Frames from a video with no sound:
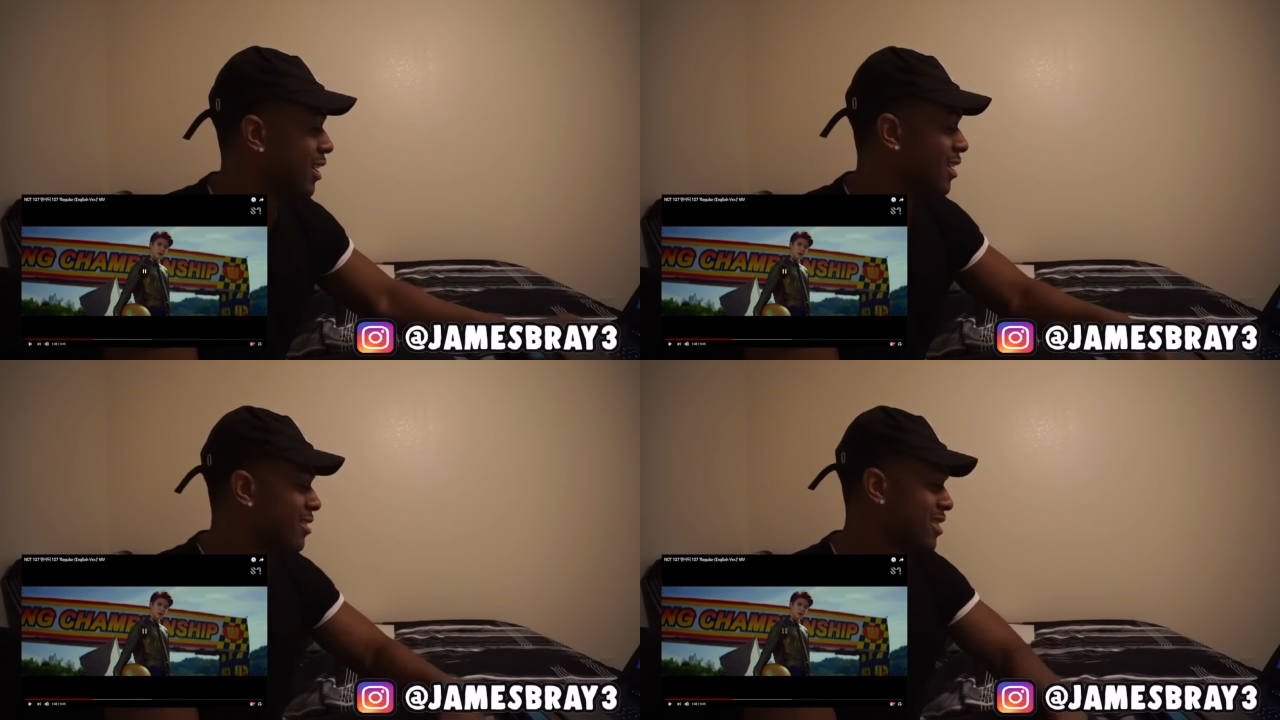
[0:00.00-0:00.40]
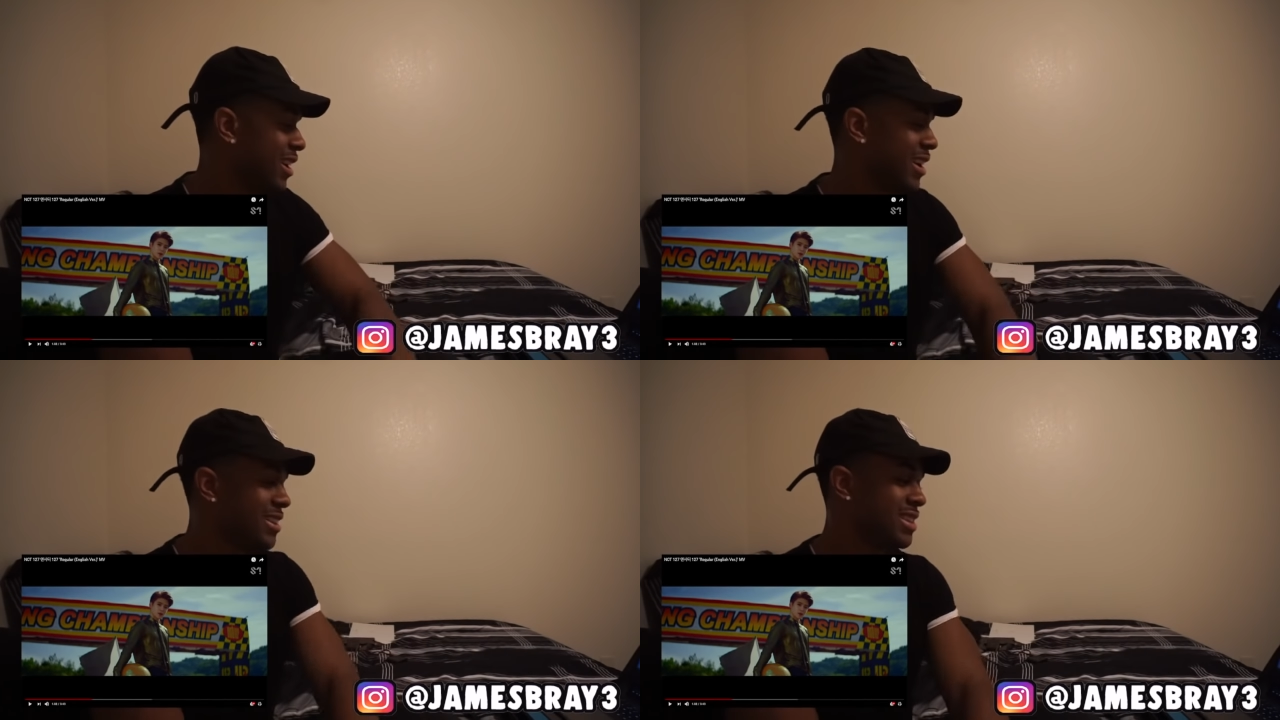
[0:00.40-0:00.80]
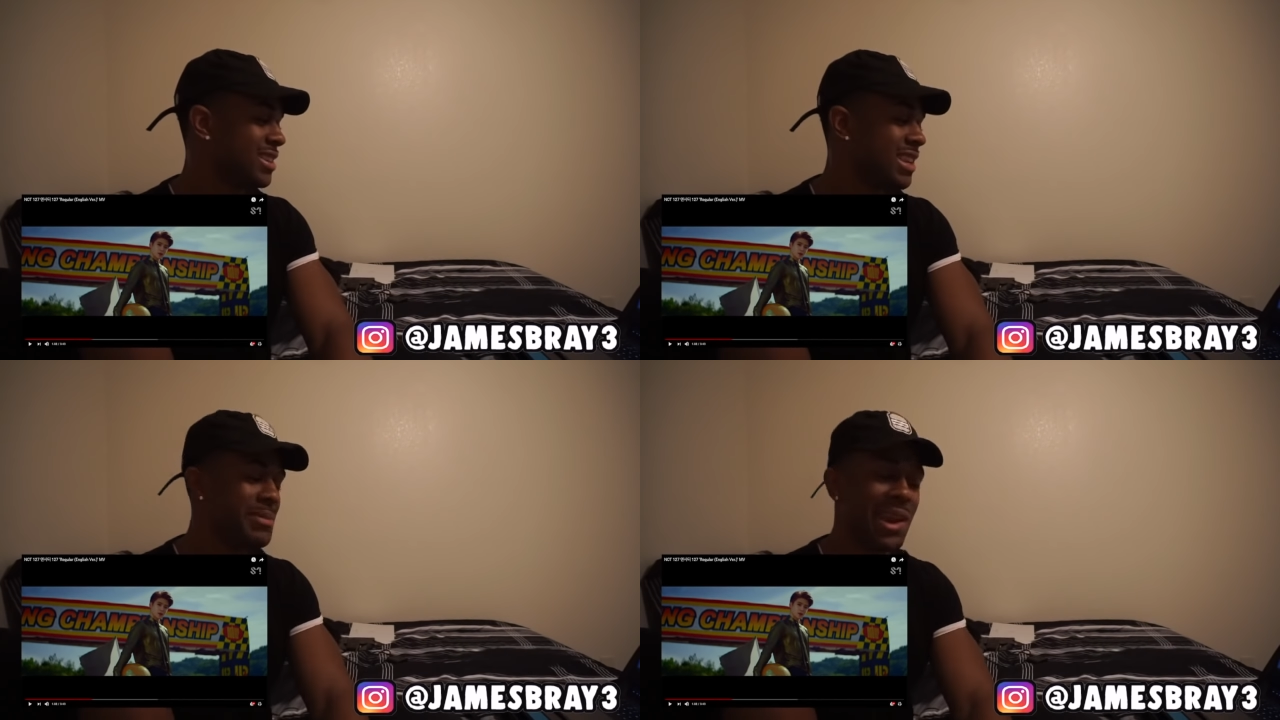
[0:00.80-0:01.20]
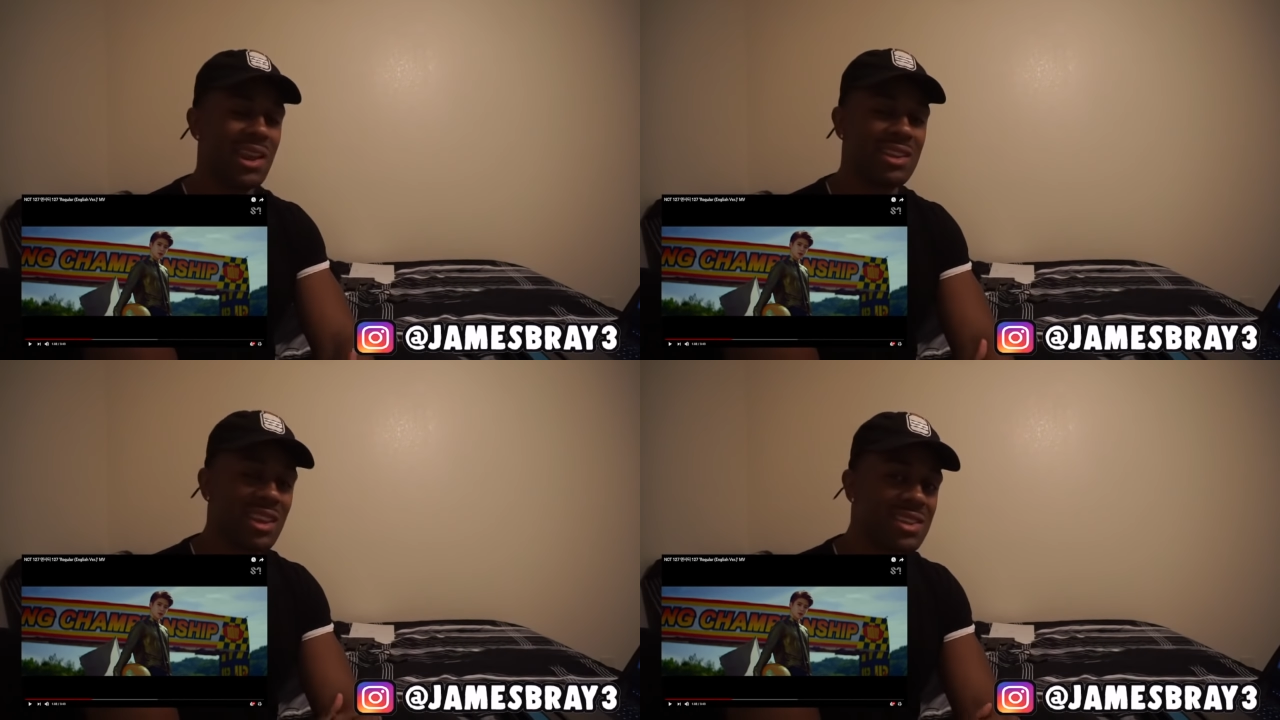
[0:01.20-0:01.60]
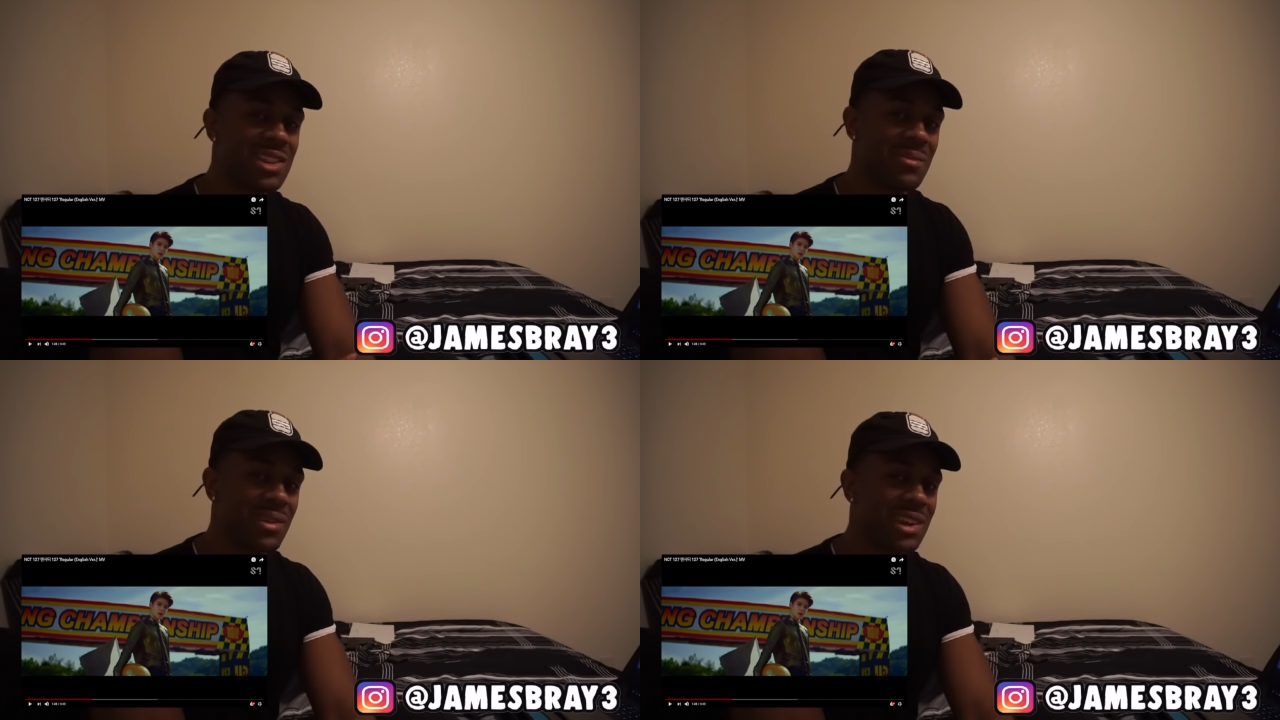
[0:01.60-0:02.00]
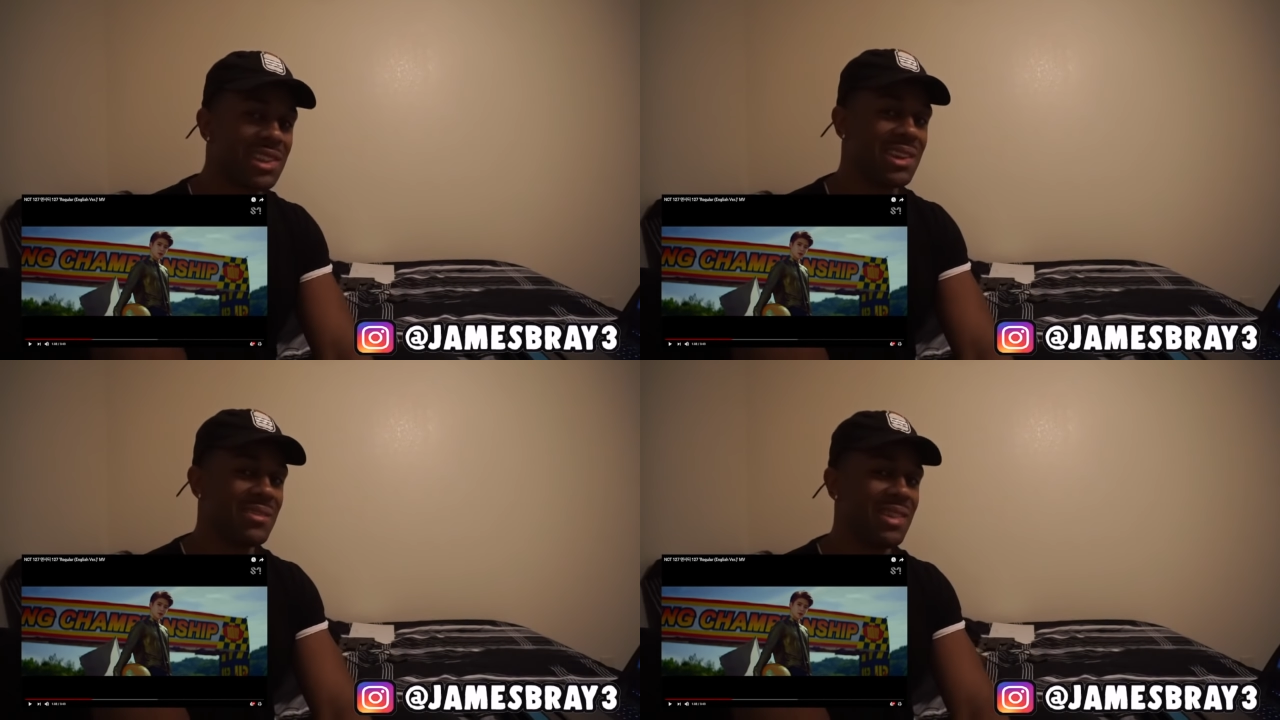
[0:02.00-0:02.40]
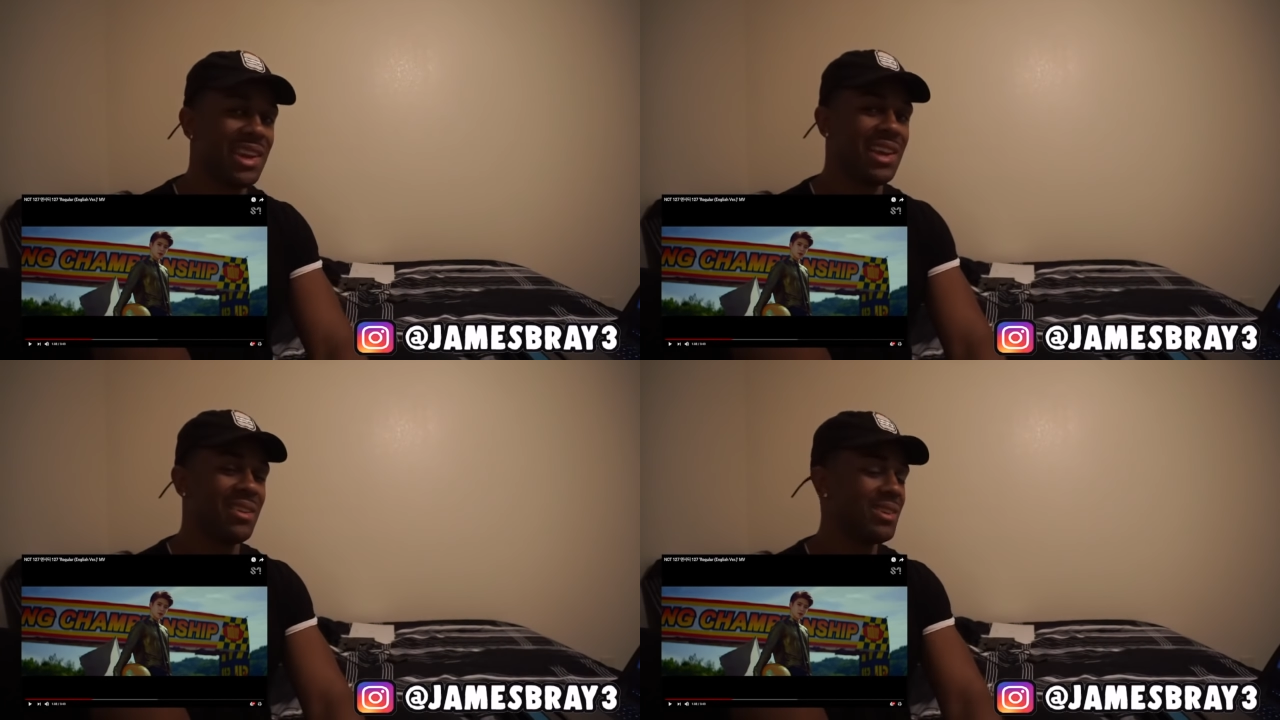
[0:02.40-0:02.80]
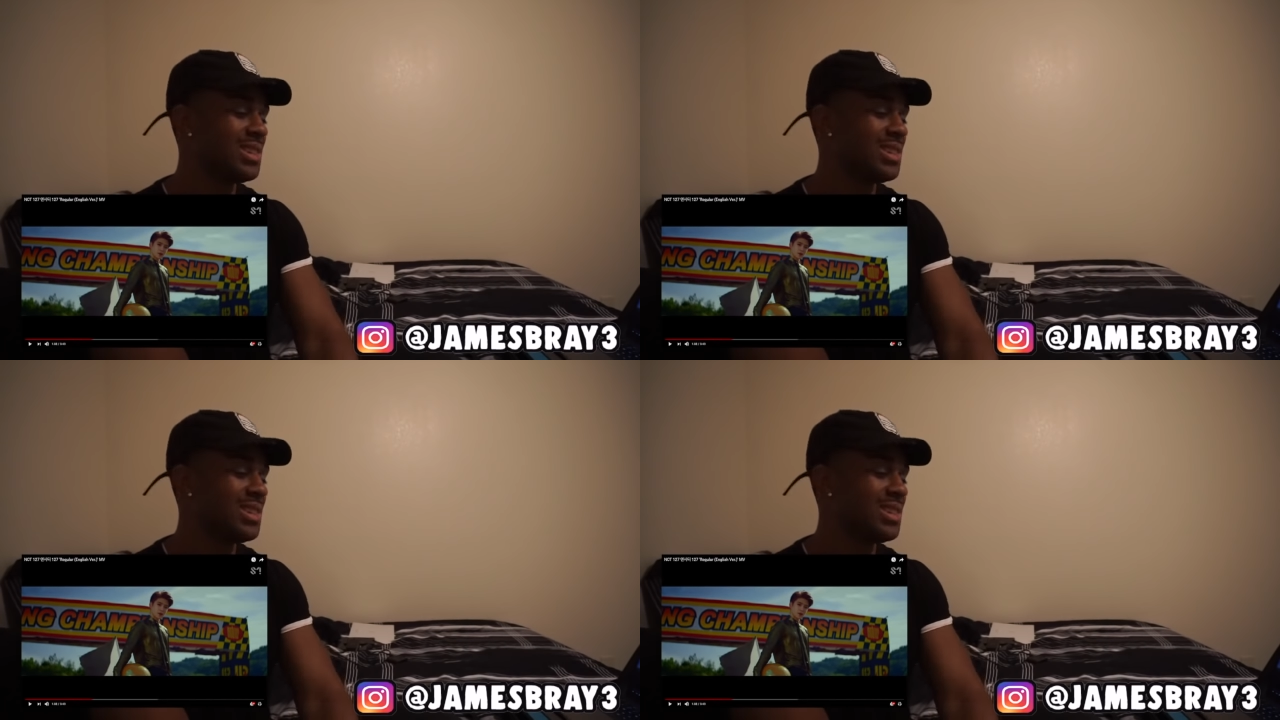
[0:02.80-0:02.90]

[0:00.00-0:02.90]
Okay, N C T might have done something right there, man.